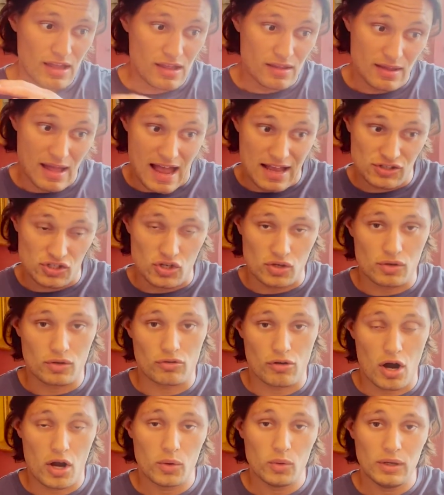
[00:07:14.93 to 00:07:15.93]
as you
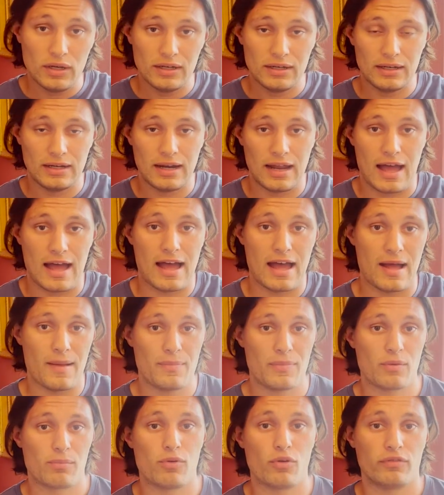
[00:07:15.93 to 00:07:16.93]
grow,
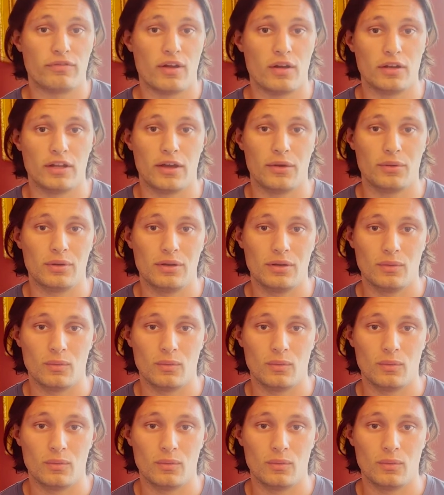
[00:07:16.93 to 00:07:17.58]
the portfolio